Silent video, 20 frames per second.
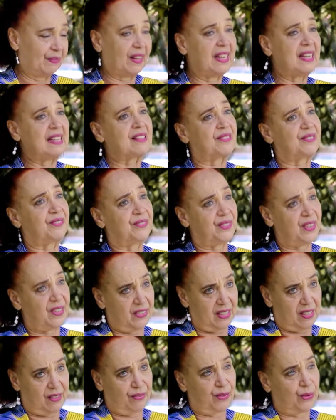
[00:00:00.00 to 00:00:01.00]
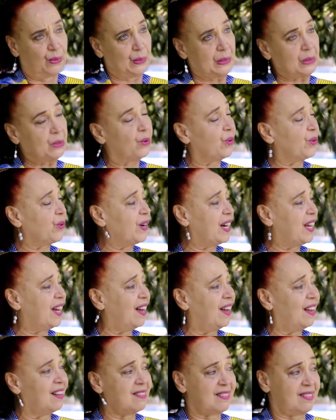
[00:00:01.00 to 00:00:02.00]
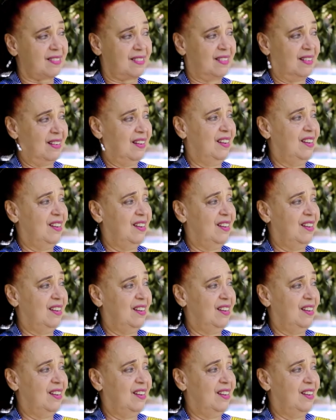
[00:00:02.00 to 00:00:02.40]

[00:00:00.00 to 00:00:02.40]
It's very difficult. Corona has